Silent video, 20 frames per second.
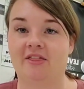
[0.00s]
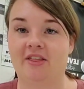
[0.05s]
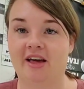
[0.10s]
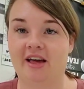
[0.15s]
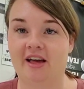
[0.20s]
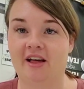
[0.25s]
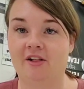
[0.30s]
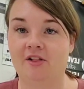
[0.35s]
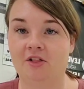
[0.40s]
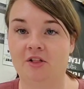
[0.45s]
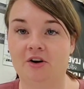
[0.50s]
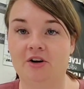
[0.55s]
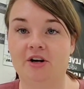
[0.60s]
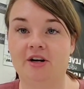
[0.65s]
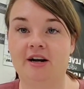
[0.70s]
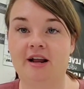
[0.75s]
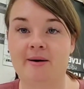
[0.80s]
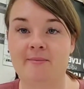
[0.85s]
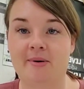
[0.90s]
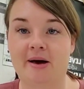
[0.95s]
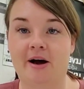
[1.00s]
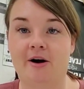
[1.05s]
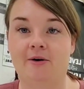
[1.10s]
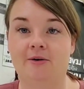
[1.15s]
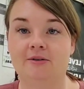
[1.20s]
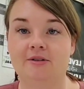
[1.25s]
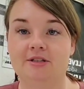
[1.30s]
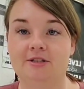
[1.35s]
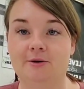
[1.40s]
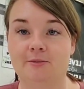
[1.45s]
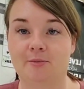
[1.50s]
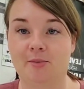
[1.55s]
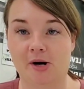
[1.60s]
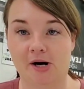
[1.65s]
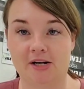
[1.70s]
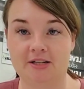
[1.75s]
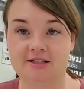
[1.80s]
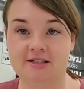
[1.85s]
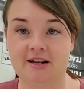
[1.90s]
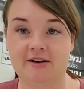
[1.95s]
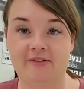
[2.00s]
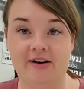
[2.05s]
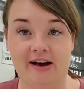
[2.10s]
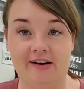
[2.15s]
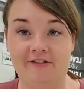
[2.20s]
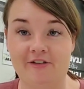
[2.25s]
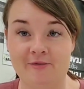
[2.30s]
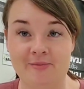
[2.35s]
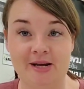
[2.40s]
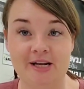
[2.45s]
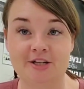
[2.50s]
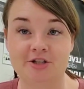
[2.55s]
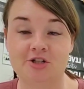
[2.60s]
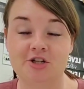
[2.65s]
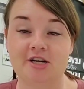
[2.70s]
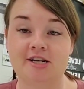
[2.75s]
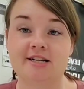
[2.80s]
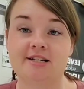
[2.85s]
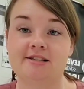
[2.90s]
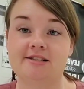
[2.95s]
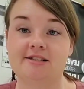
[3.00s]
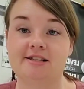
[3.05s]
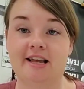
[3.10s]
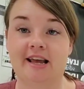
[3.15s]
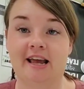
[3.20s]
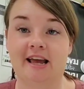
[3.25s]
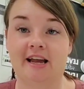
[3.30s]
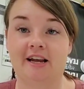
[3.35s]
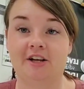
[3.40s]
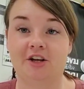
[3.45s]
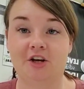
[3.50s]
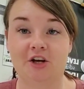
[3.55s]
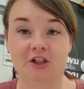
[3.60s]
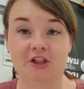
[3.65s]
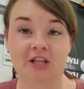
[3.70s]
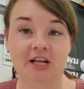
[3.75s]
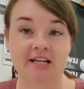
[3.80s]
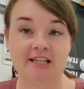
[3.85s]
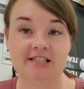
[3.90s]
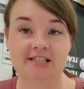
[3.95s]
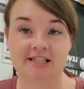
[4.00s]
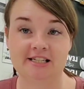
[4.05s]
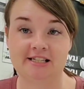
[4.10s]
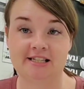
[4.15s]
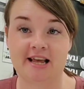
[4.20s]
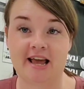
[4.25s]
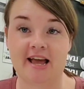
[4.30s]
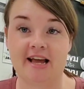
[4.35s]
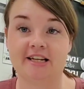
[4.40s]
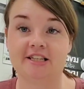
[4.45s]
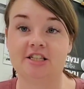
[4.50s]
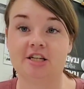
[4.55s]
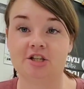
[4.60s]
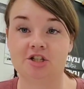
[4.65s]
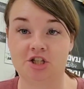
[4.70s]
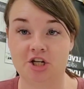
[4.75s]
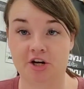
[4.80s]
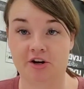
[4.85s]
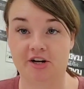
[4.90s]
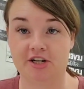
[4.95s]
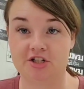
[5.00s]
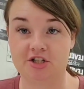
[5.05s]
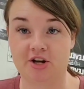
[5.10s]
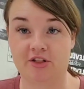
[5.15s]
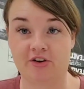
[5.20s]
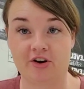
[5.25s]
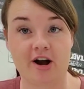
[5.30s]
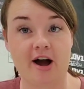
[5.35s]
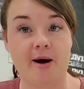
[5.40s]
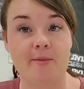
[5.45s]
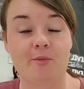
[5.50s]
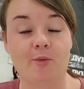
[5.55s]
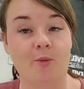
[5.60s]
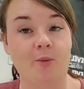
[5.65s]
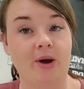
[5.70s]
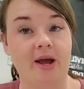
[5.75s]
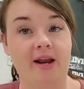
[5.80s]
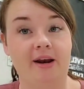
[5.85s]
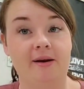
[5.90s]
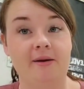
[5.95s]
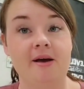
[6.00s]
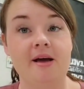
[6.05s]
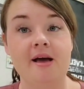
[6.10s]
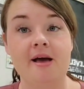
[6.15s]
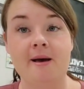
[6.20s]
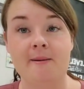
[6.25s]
they learn about positive affirmations and good things to say to cheer each other up when